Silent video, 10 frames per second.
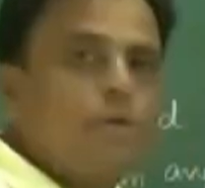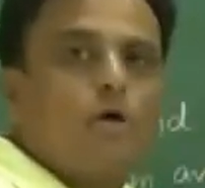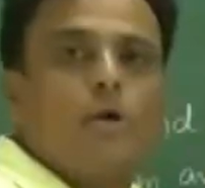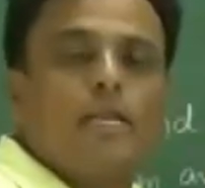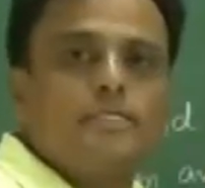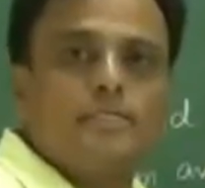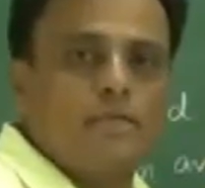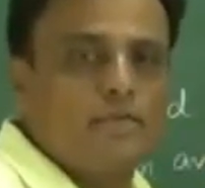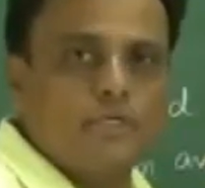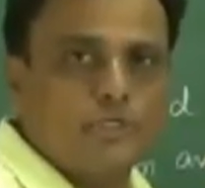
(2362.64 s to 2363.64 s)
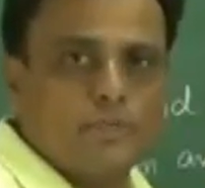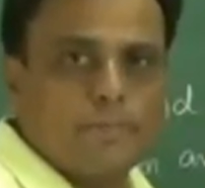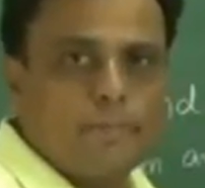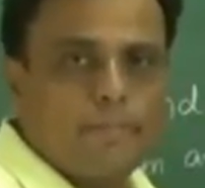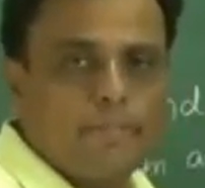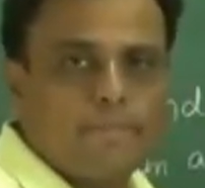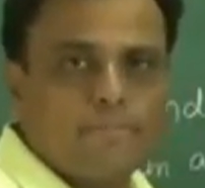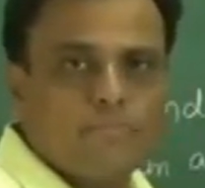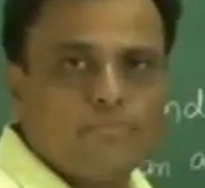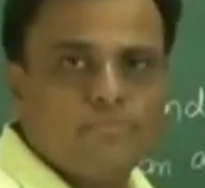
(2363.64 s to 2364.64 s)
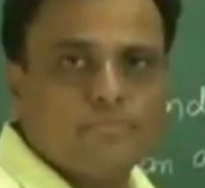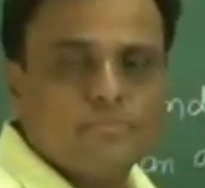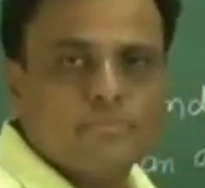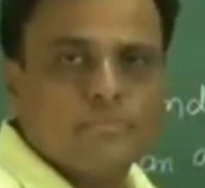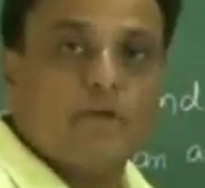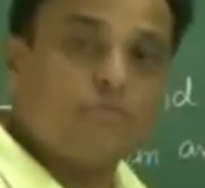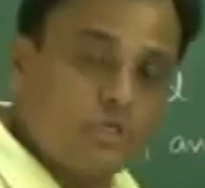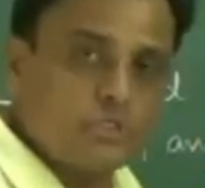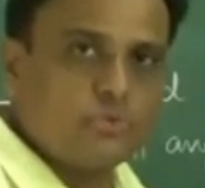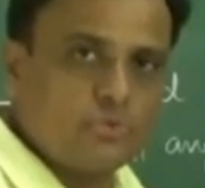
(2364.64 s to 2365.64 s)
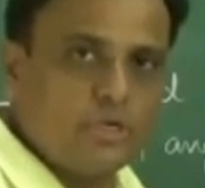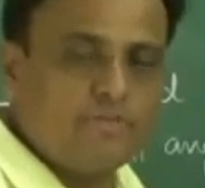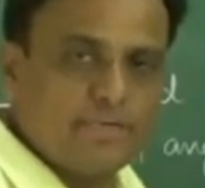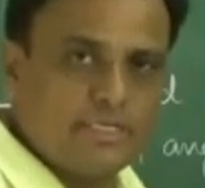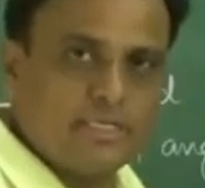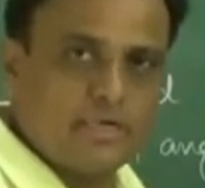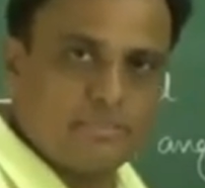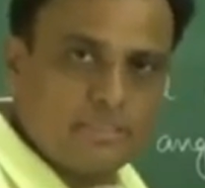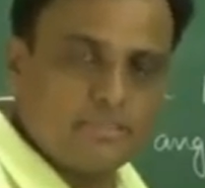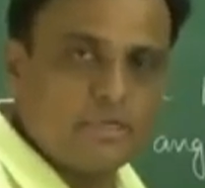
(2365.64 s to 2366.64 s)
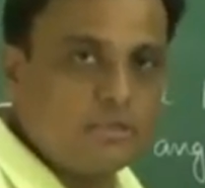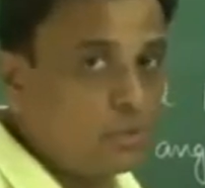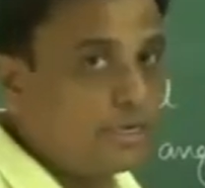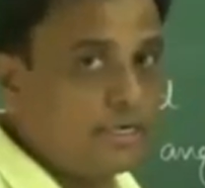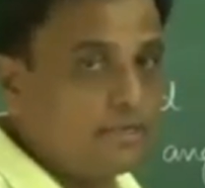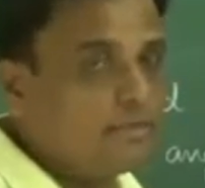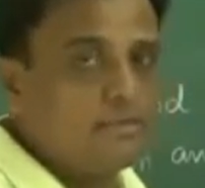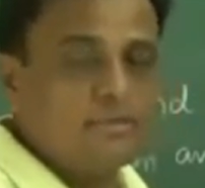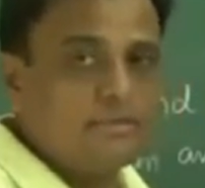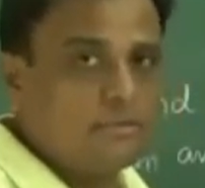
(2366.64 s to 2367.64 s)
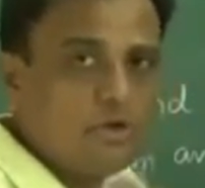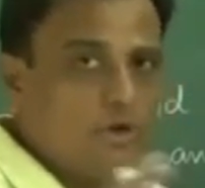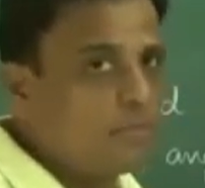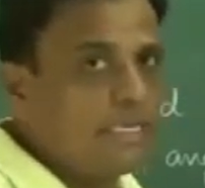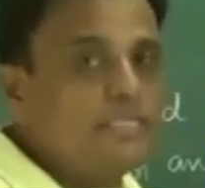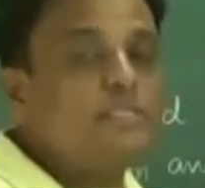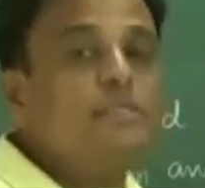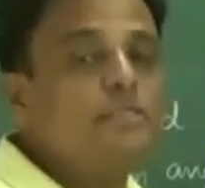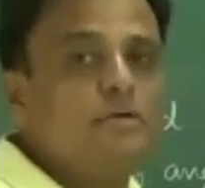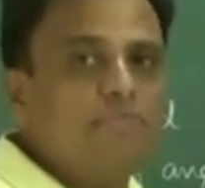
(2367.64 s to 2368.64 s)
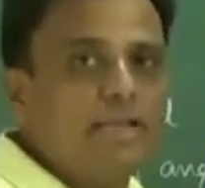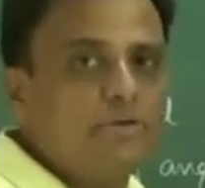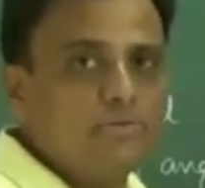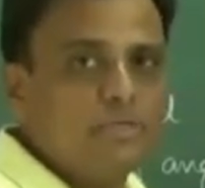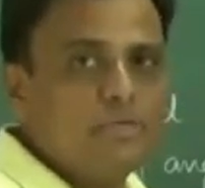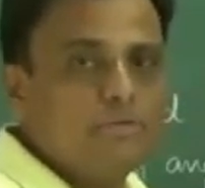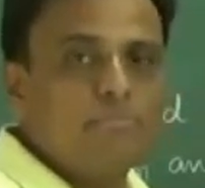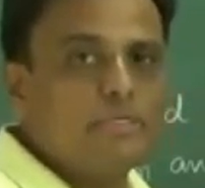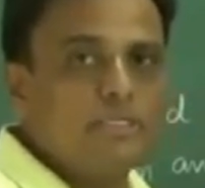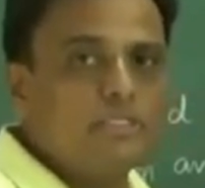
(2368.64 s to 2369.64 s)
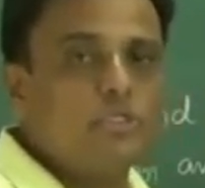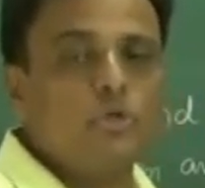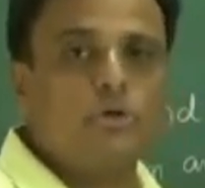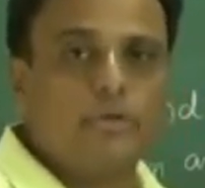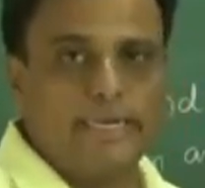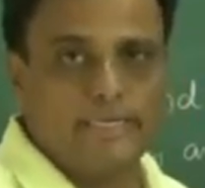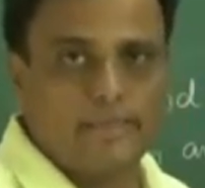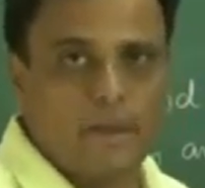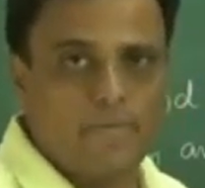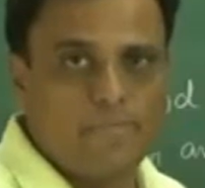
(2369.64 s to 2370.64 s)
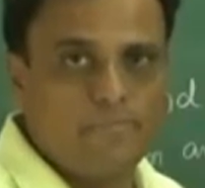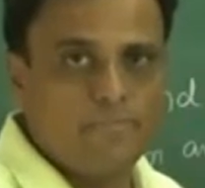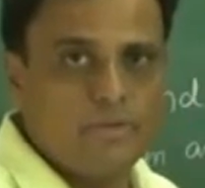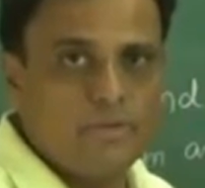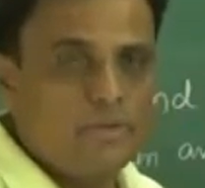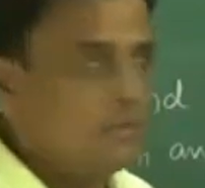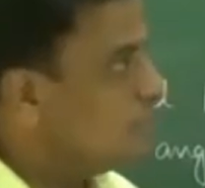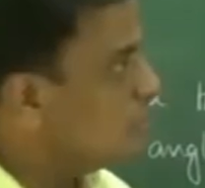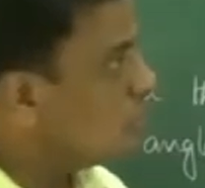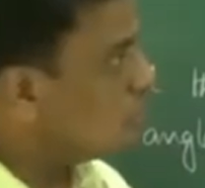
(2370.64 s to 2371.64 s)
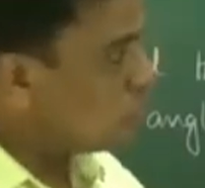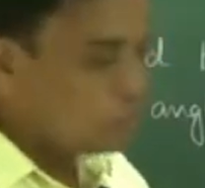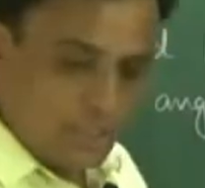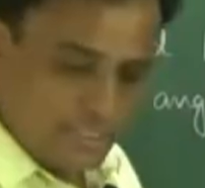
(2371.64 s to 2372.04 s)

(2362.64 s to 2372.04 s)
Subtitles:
be called as inclination. Of course 225 degree comes in third quadrant, there will not be any change in the value, but that's not right. So to solve